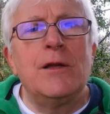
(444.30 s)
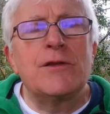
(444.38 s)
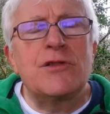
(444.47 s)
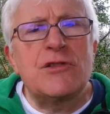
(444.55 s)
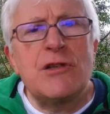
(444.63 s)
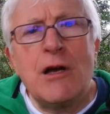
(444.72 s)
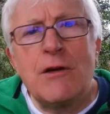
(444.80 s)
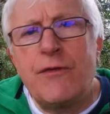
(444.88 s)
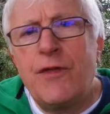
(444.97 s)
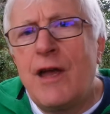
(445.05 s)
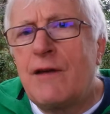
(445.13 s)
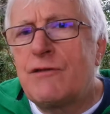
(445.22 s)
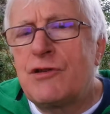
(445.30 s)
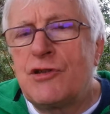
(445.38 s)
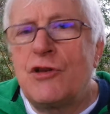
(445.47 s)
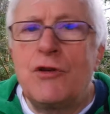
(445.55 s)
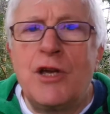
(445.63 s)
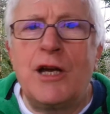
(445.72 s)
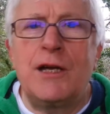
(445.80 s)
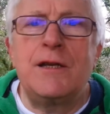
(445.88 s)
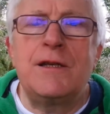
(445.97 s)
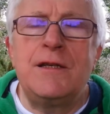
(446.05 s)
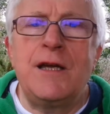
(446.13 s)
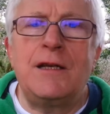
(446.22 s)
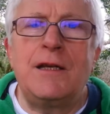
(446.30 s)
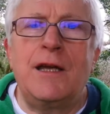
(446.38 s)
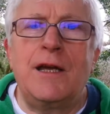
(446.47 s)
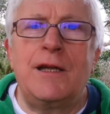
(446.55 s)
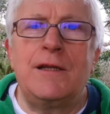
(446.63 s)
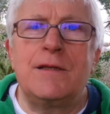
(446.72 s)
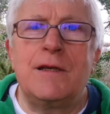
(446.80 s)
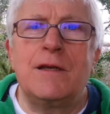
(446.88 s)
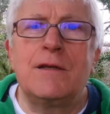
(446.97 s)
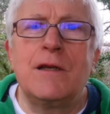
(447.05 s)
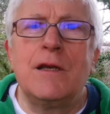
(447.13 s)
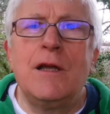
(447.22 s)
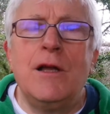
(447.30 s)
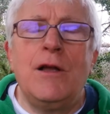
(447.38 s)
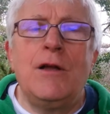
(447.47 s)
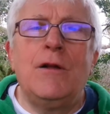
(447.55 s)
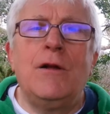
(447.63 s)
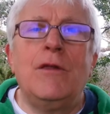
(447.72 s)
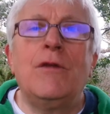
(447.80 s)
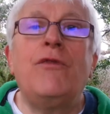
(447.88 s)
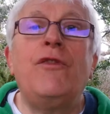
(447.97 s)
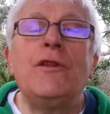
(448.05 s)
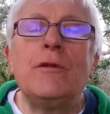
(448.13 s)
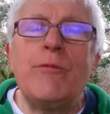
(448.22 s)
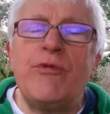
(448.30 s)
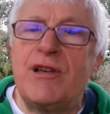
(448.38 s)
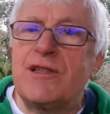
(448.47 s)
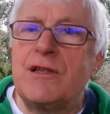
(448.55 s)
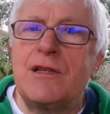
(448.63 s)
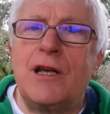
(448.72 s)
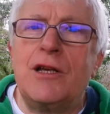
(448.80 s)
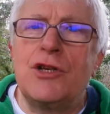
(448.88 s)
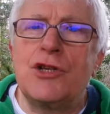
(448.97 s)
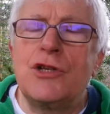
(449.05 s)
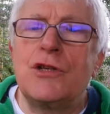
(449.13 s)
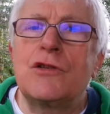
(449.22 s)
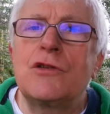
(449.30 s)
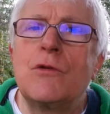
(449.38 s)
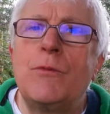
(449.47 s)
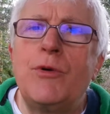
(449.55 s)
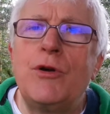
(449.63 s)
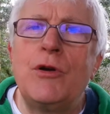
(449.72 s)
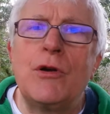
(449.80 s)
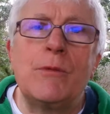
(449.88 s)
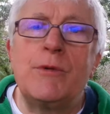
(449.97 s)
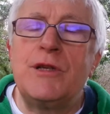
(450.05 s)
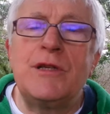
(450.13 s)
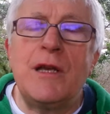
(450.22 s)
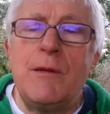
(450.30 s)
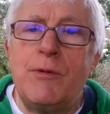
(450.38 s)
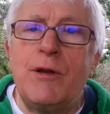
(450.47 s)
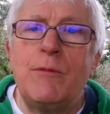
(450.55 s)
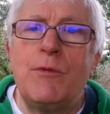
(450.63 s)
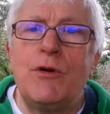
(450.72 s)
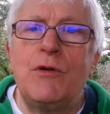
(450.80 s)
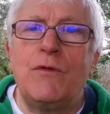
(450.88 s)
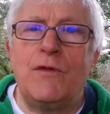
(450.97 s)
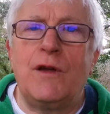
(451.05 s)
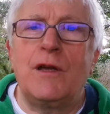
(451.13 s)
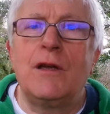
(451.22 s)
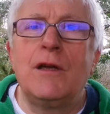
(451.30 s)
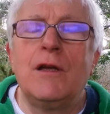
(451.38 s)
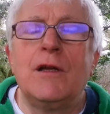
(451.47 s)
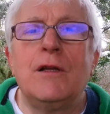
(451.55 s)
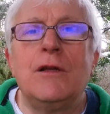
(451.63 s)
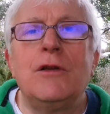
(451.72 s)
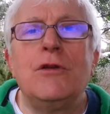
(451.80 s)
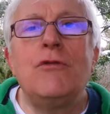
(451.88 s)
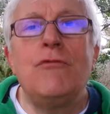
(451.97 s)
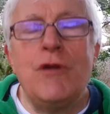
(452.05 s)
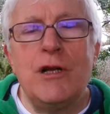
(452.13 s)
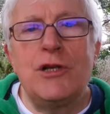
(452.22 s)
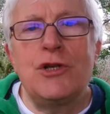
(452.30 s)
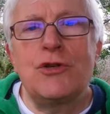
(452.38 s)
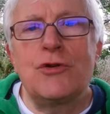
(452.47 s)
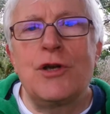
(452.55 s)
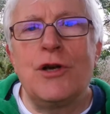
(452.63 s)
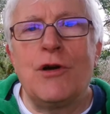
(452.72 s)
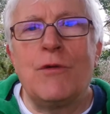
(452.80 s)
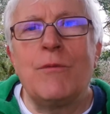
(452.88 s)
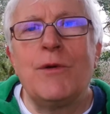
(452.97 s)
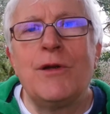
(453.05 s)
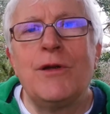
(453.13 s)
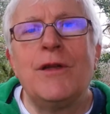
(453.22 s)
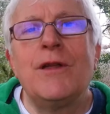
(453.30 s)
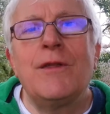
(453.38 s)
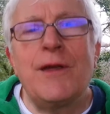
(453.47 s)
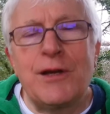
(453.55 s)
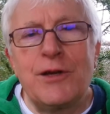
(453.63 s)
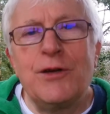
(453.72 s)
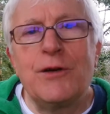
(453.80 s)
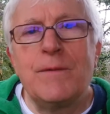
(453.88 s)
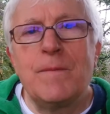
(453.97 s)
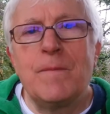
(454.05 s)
the staff there are so kind and dedicated. The film presentation is superb and deeply moving. You really should come. Thank you.